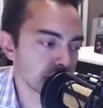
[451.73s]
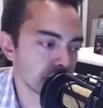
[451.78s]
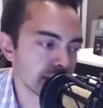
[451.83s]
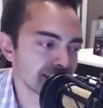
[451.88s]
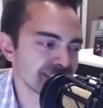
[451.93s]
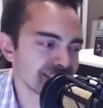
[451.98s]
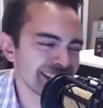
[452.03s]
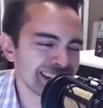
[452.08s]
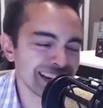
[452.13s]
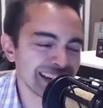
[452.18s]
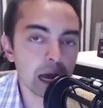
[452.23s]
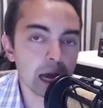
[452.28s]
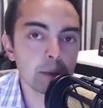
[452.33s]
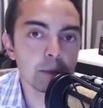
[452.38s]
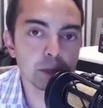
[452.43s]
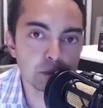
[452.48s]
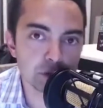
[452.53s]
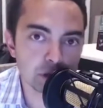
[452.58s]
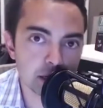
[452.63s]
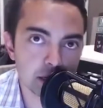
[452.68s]
They say, yeah, I'm
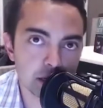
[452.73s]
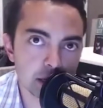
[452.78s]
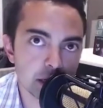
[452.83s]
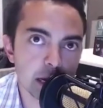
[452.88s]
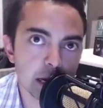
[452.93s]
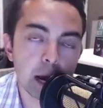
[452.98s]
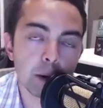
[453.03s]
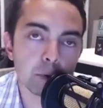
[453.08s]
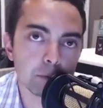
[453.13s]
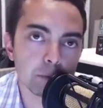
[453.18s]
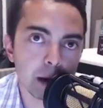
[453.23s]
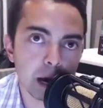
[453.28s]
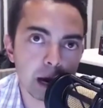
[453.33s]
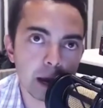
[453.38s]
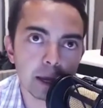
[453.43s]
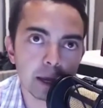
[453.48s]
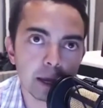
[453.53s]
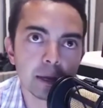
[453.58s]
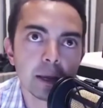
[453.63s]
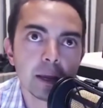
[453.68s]
interested in it. I would buy
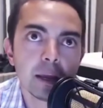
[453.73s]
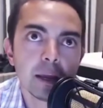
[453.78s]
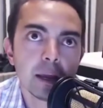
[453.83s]
it.